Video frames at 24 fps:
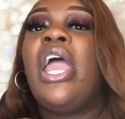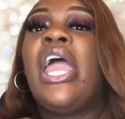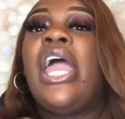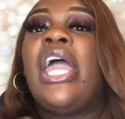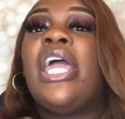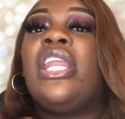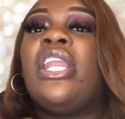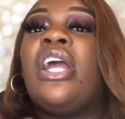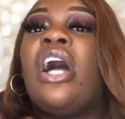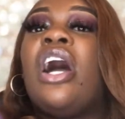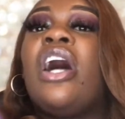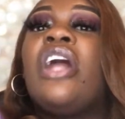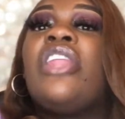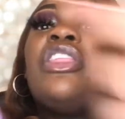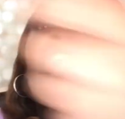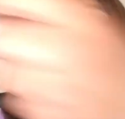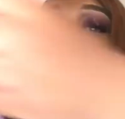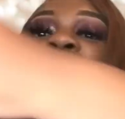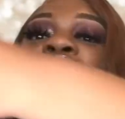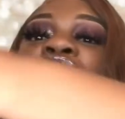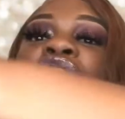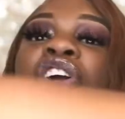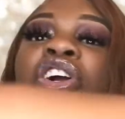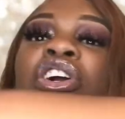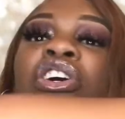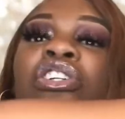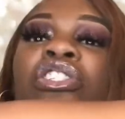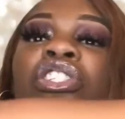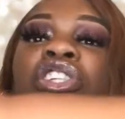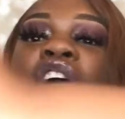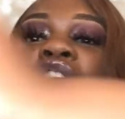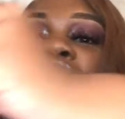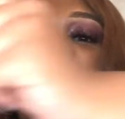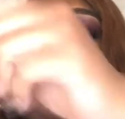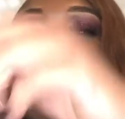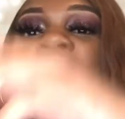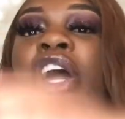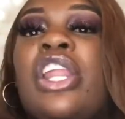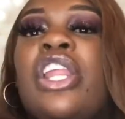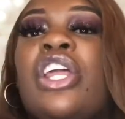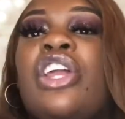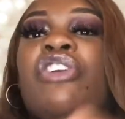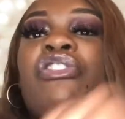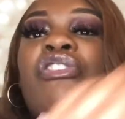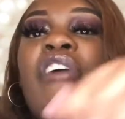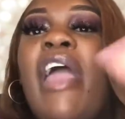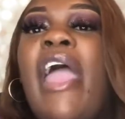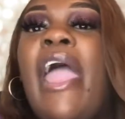And the other girls are trying to
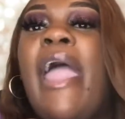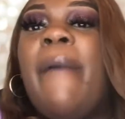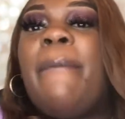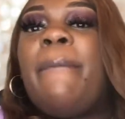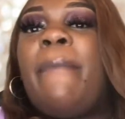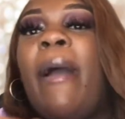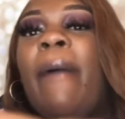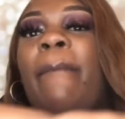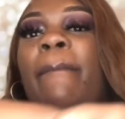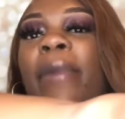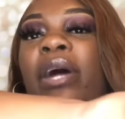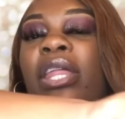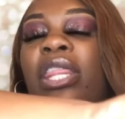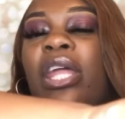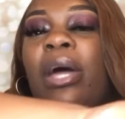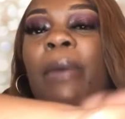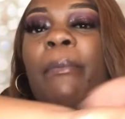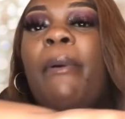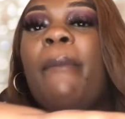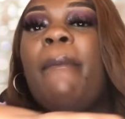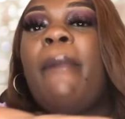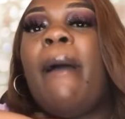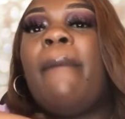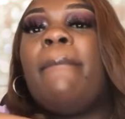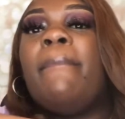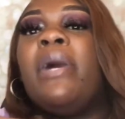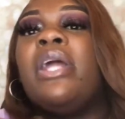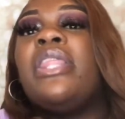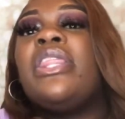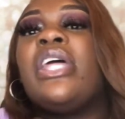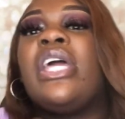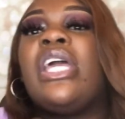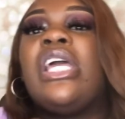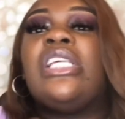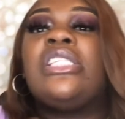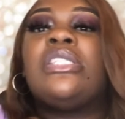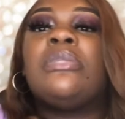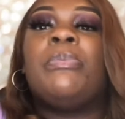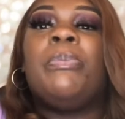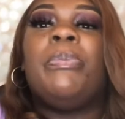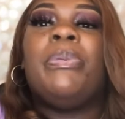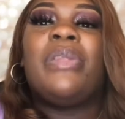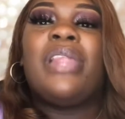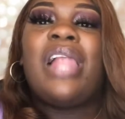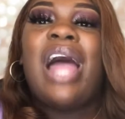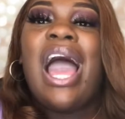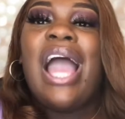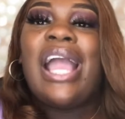grab my mother, but my mother is
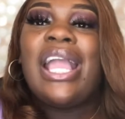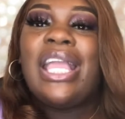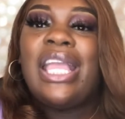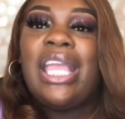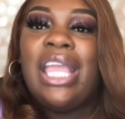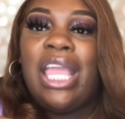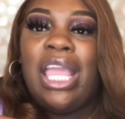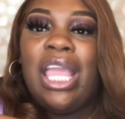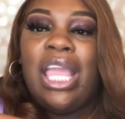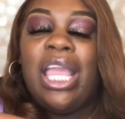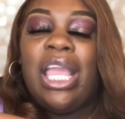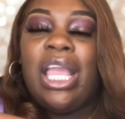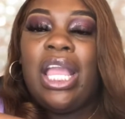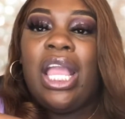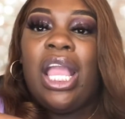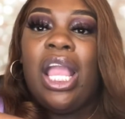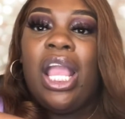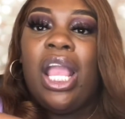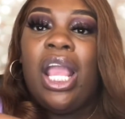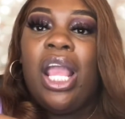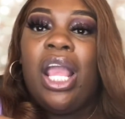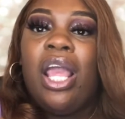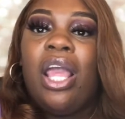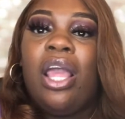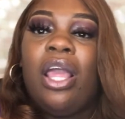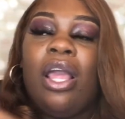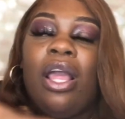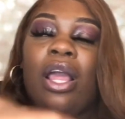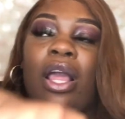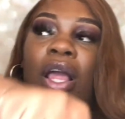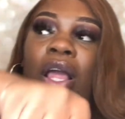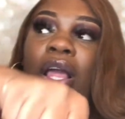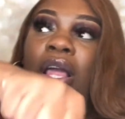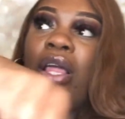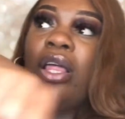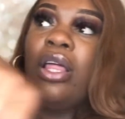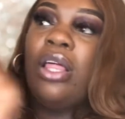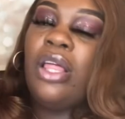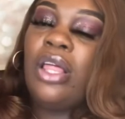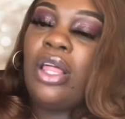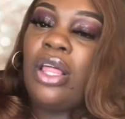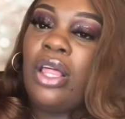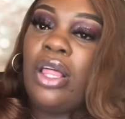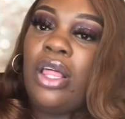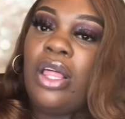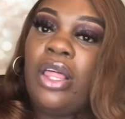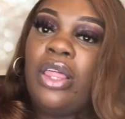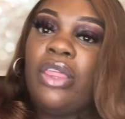blocking
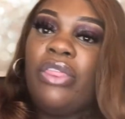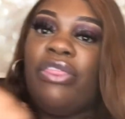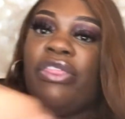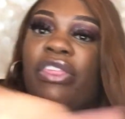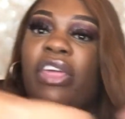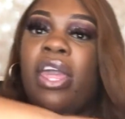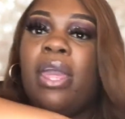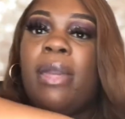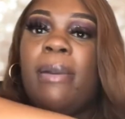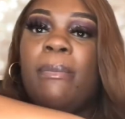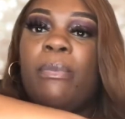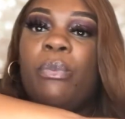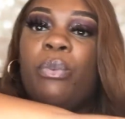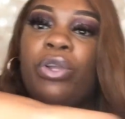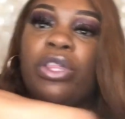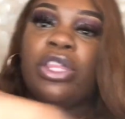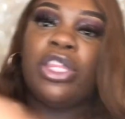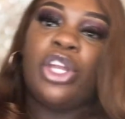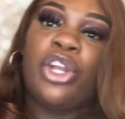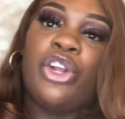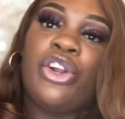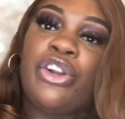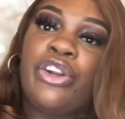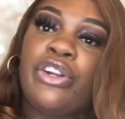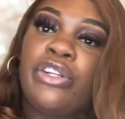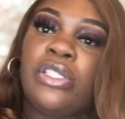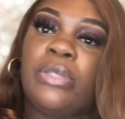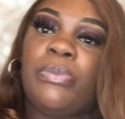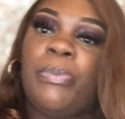them with the girl's